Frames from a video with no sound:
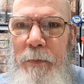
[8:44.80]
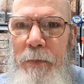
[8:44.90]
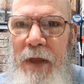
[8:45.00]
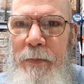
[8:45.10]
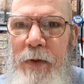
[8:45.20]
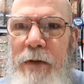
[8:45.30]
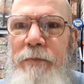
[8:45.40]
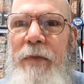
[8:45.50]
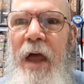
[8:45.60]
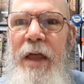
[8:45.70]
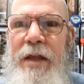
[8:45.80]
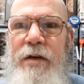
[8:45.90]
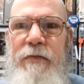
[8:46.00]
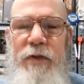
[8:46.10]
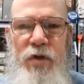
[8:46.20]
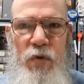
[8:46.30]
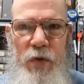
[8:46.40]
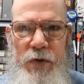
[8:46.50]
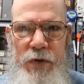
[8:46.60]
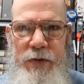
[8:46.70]
people are
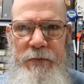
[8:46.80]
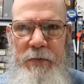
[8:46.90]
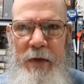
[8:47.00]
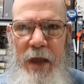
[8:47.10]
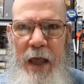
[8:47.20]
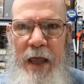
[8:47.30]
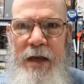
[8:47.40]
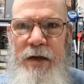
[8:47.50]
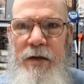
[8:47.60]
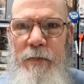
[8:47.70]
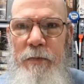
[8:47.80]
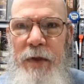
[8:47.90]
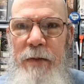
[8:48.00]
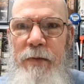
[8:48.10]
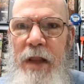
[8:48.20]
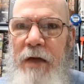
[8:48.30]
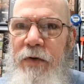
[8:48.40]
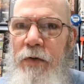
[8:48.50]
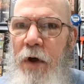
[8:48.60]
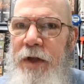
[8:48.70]
individuals, and people have
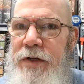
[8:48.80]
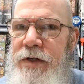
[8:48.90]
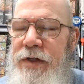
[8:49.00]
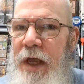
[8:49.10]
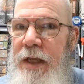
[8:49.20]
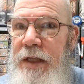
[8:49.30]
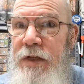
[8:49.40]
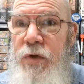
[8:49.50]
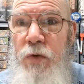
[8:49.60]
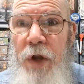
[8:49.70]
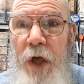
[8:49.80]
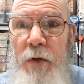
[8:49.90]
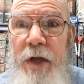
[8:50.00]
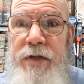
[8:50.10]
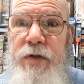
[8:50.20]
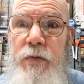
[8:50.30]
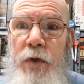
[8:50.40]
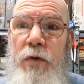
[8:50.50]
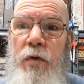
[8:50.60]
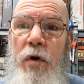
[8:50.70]
a right to say yes or no as to
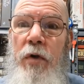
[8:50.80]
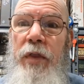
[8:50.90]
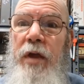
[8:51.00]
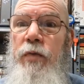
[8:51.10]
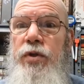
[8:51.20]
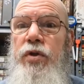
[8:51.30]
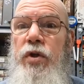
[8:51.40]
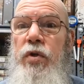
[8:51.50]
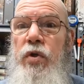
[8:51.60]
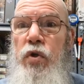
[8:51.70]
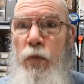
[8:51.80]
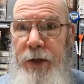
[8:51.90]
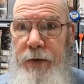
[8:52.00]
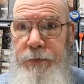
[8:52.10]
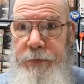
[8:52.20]
whether or not they wish to consume it.